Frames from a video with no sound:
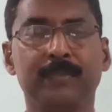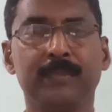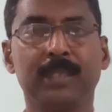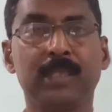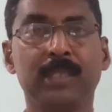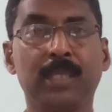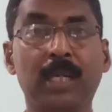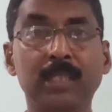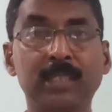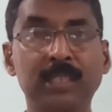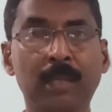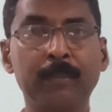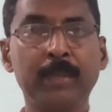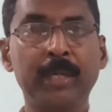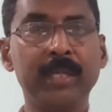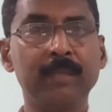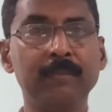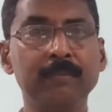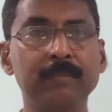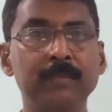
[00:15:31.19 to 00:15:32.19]
In the cultural
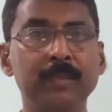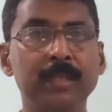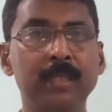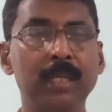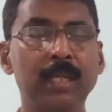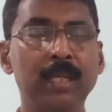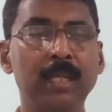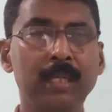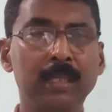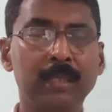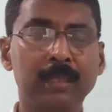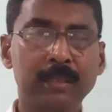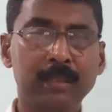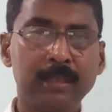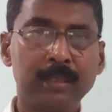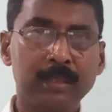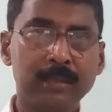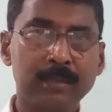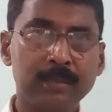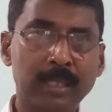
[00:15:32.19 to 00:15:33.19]
medium,
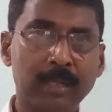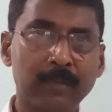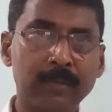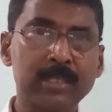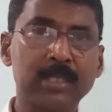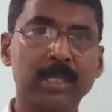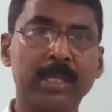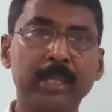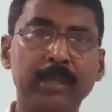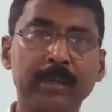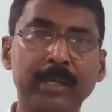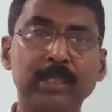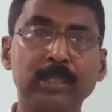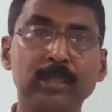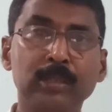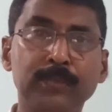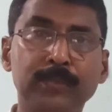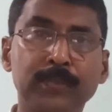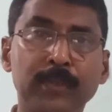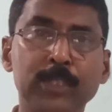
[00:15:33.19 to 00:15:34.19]
there was
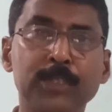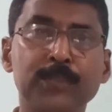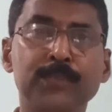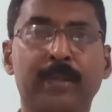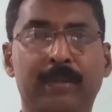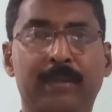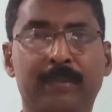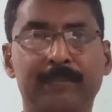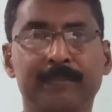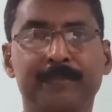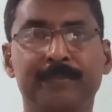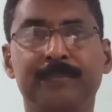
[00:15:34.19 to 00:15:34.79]
radioactive phosphor.